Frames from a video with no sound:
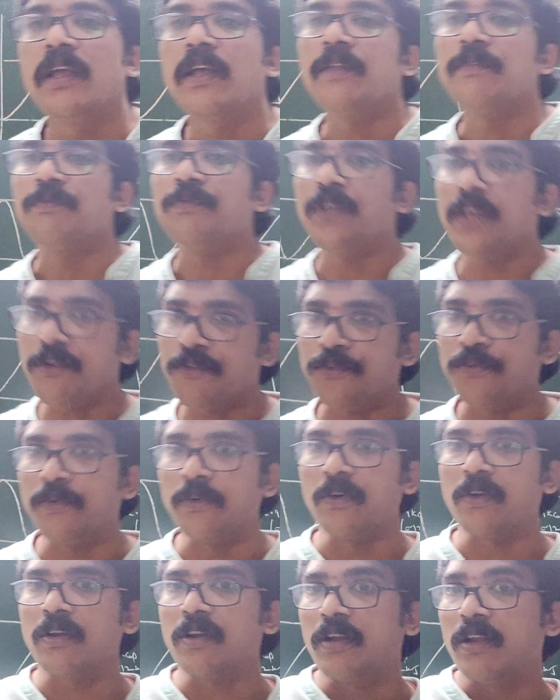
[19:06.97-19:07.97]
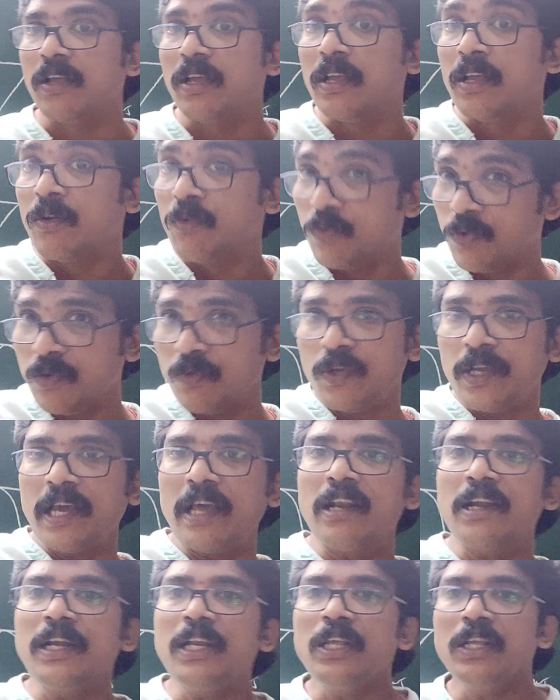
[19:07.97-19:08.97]
therefore, we were
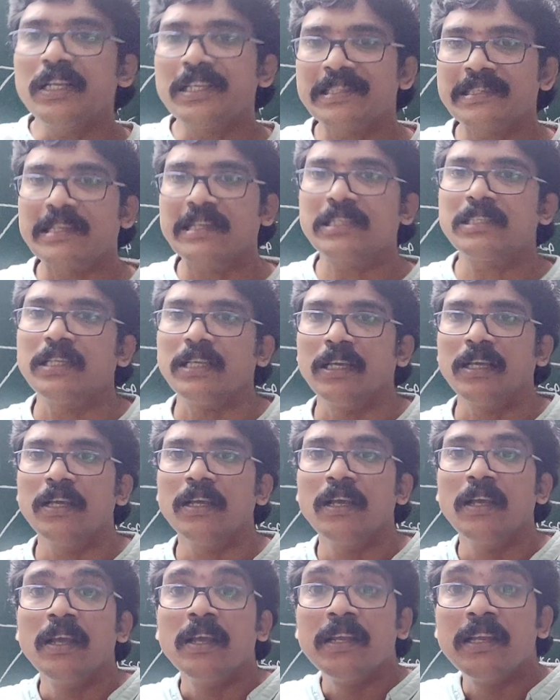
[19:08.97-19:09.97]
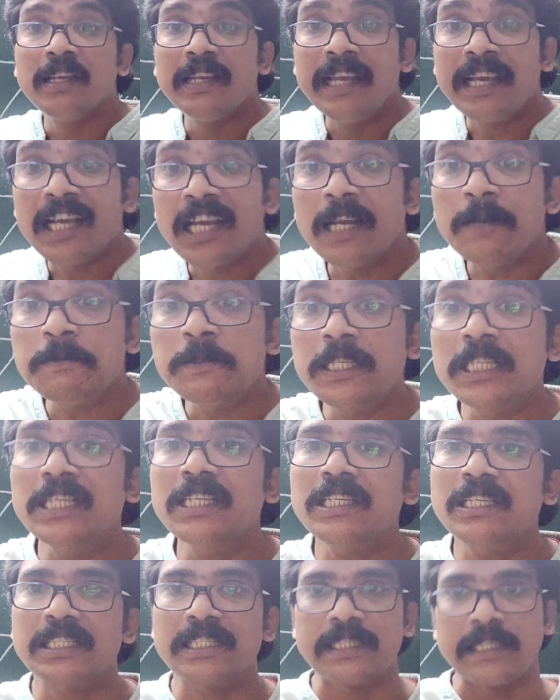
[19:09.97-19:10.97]
already discussing in eclipsed and
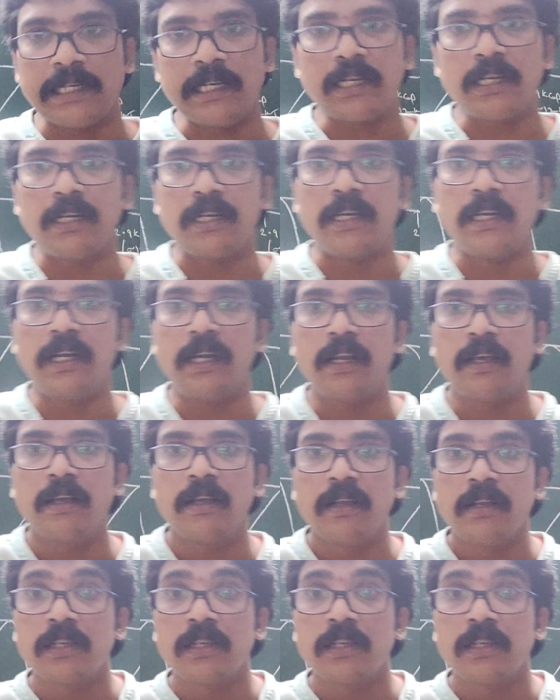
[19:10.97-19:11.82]
staggered